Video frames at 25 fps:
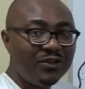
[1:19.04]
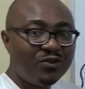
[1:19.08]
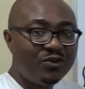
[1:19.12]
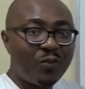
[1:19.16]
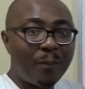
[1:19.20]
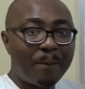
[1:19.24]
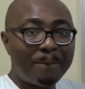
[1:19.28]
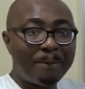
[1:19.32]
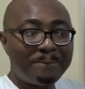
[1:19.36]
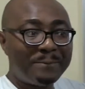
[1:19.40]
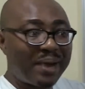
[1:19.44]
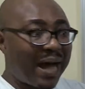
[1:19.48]

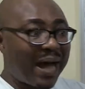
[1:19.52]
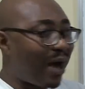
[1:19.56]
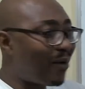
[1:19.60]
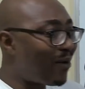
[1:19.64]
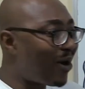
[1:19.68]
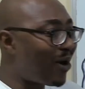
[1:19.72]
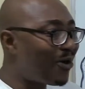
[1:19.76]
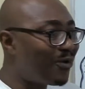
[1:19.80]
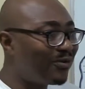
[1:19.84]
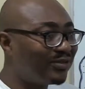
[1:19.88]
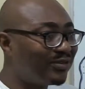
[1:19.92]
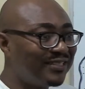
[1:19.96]
to
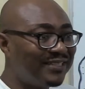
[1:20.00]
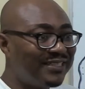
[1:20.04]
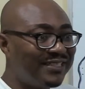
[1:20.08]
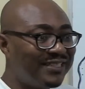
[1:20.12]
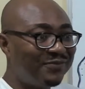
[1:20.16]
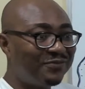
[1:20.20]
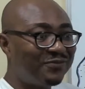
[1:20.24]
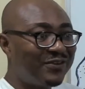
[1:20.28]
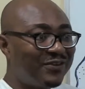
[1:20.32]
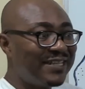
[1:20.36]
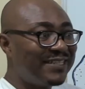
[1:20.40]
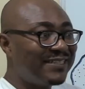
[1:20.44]
power all the
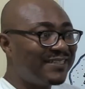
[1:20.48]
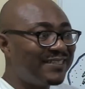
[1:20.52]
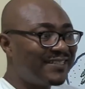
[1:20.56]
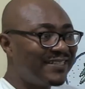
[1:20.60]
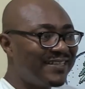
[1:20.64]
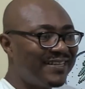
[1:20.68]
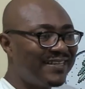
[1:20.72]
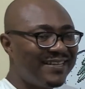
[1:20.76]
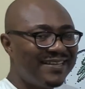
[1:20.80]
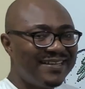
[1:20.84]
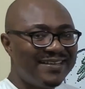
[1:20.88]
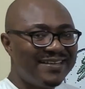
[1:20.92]
different
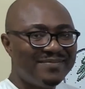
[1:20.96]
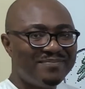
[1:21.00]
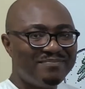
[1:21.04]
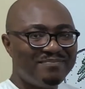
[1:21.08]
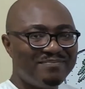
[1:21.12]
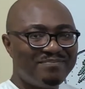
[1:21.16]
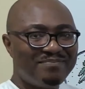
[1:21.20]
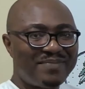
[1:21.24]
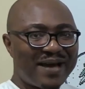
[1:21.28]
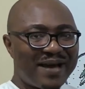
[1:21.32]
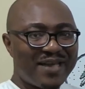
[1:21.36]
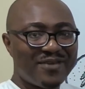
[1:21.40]

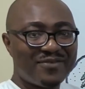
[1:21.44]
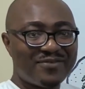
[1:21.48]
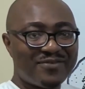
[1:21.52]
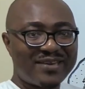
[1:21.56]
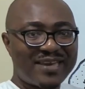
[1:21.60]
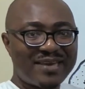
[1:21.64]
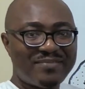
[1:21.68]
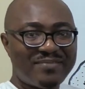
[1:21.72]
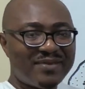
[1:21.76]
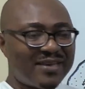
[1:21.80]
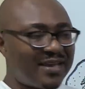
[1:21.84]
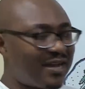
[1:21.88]

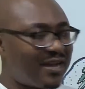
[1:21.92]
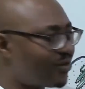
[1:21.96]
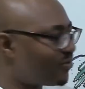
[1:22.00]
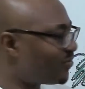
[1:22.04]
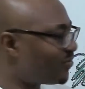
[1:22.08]
biochemical